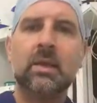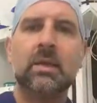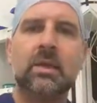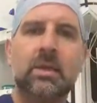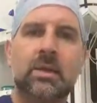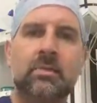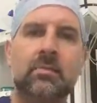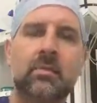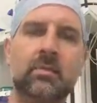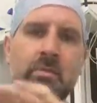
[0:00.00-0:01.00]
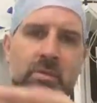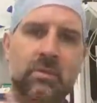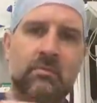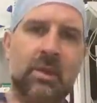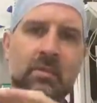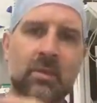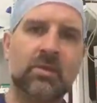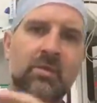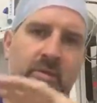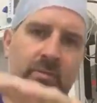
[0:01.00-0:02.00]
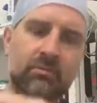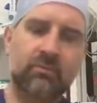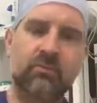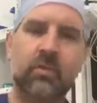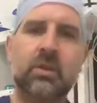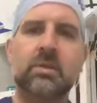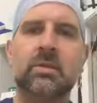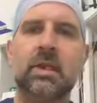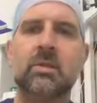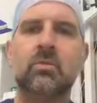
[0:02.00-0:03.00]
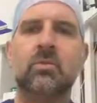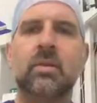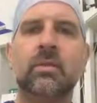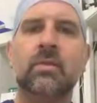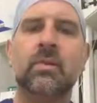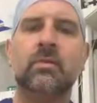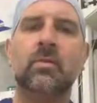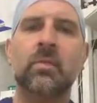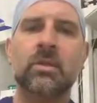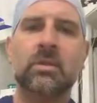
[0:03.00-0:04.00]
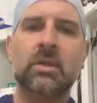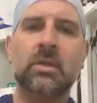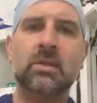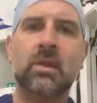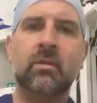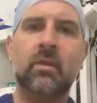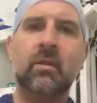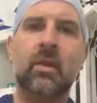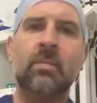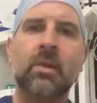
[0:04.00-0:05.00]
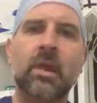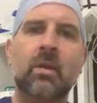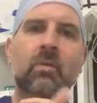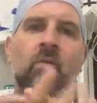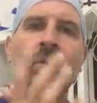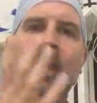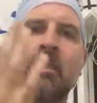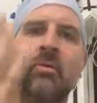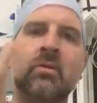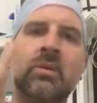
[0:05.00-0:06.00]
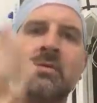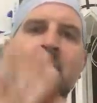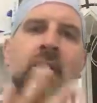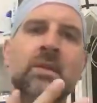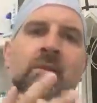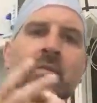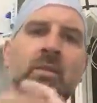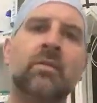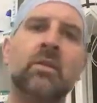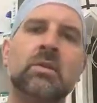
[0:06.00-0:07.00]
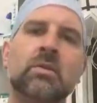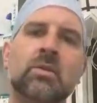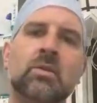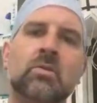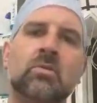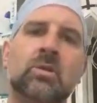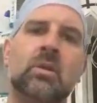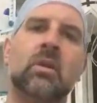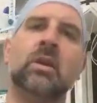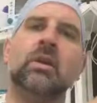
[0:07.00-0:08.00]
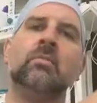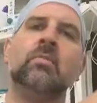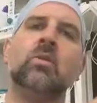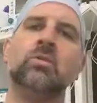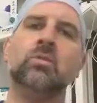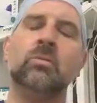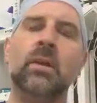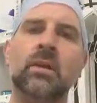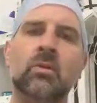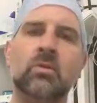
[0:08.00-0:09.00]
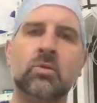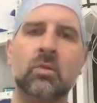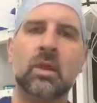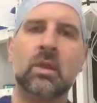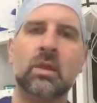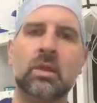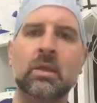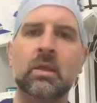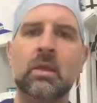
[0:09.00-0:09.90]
um, many months for it to fully settle, but the first few months things are very up and down. And what ha- the reason for that is that when you first have surgery, you're lying in the hospital bed and you're not doing anything, and